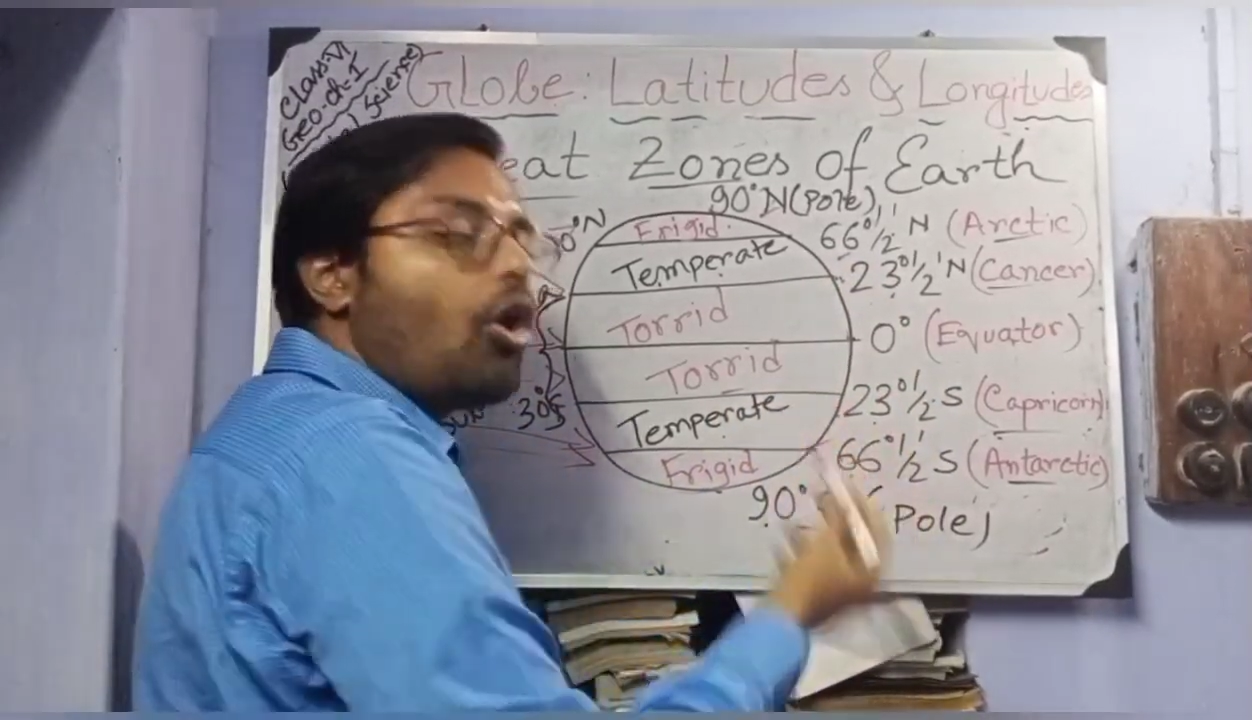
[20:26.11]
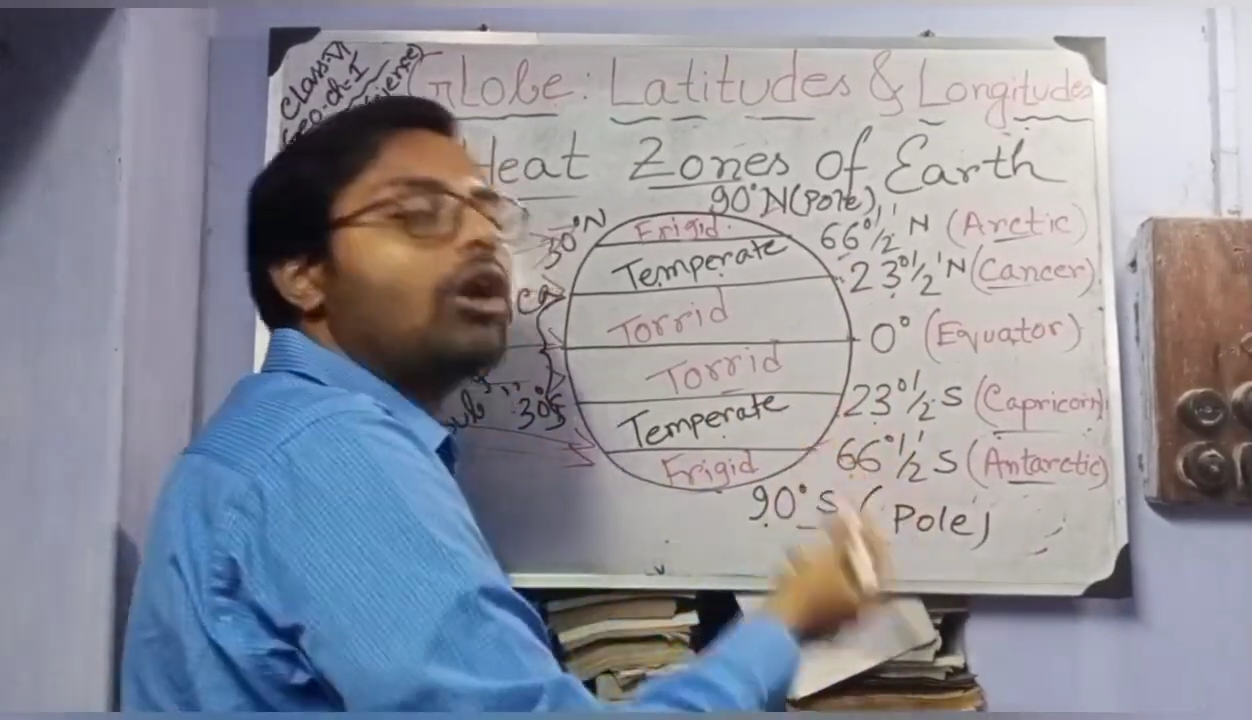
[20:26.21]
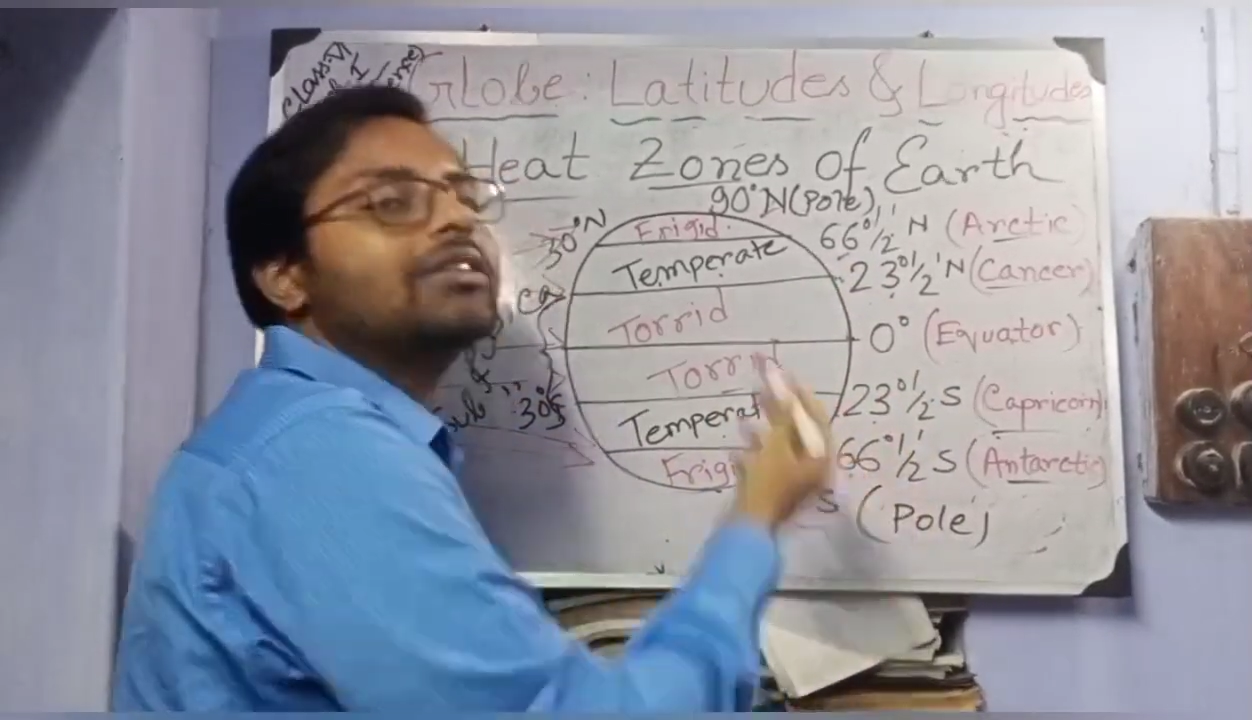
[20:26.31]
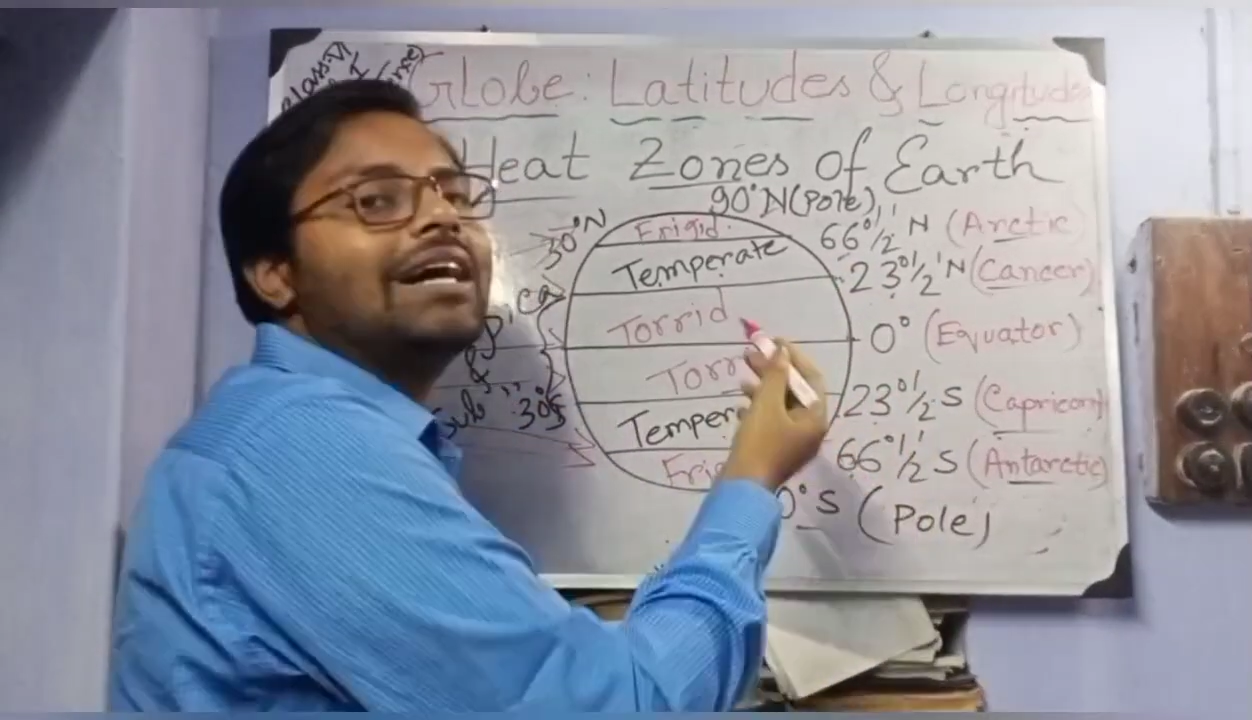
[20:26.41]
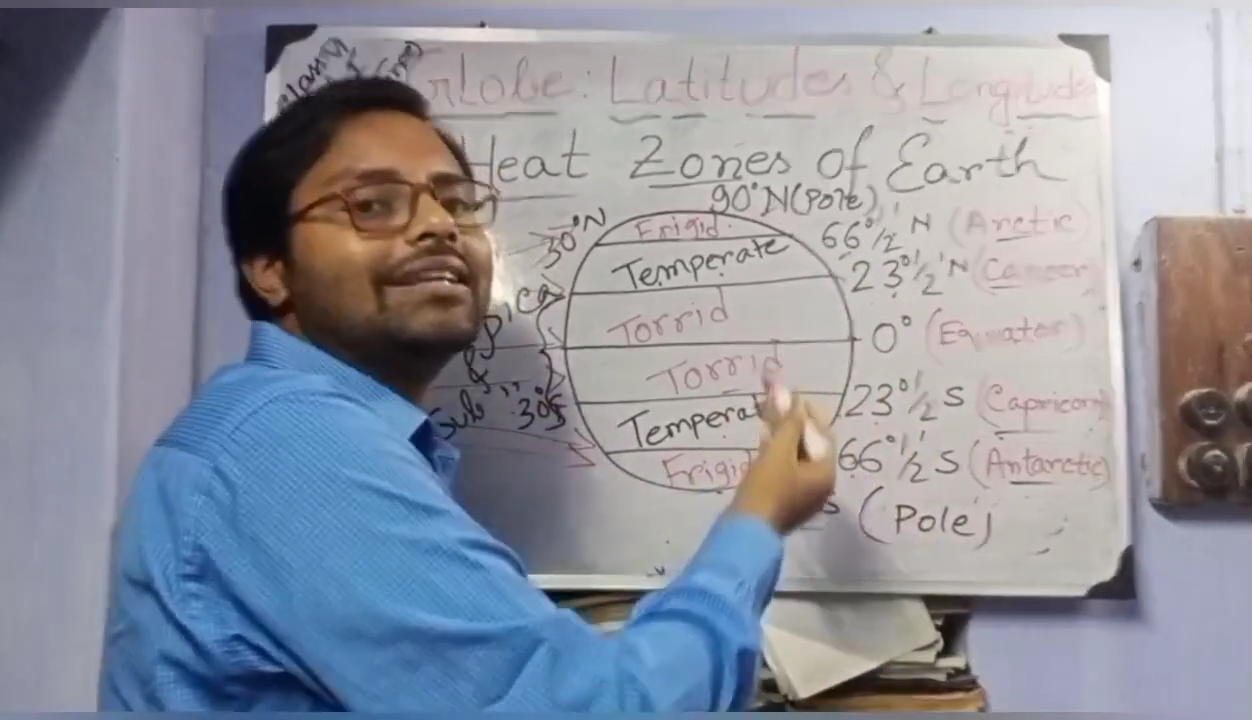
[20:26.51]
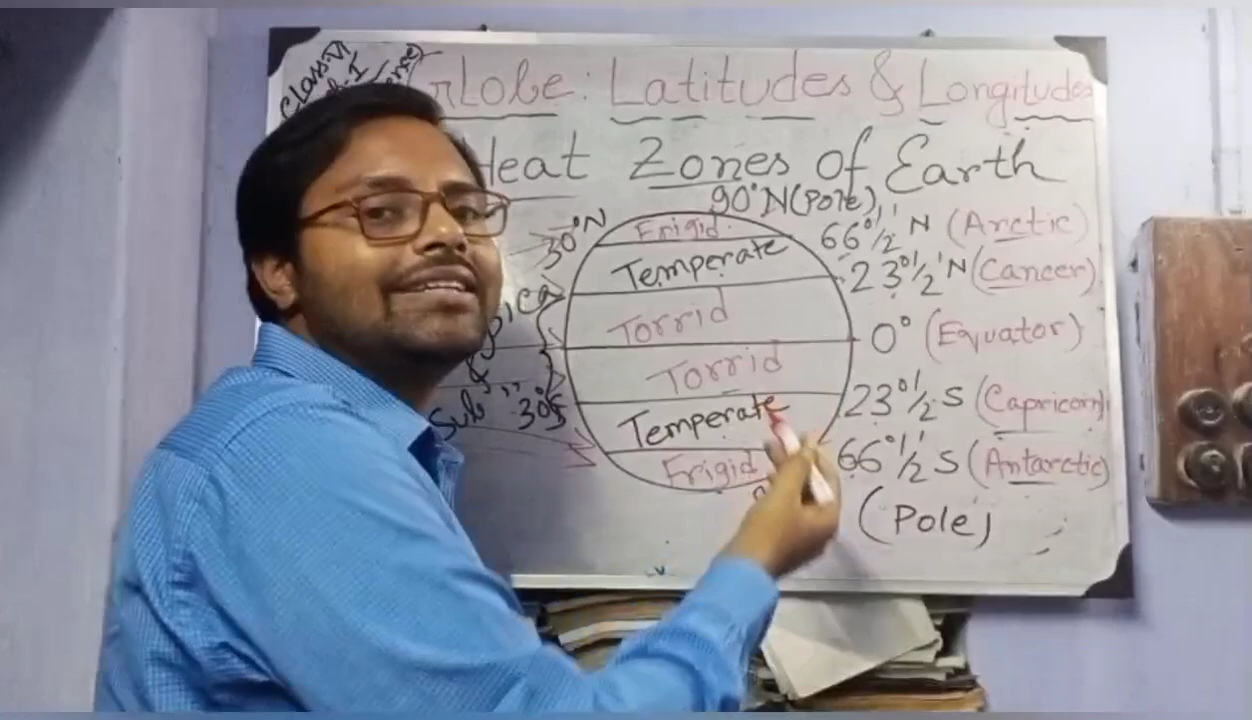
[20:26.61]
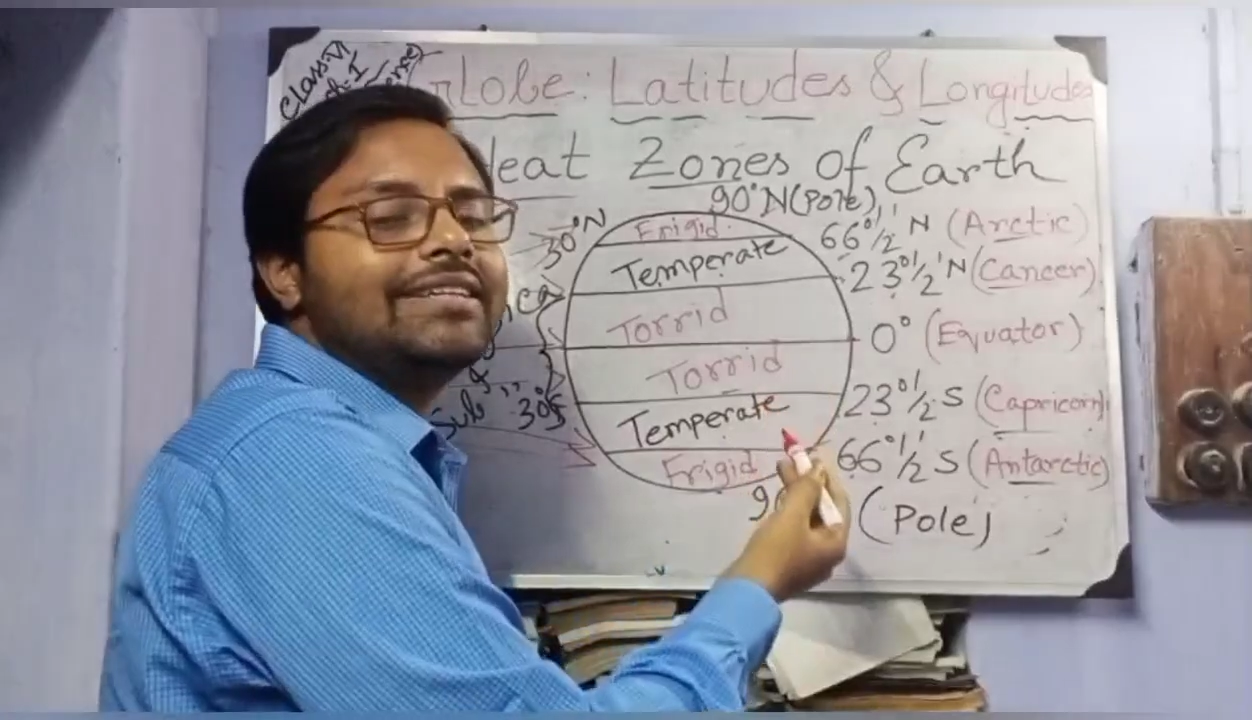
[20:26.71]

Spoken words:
or 30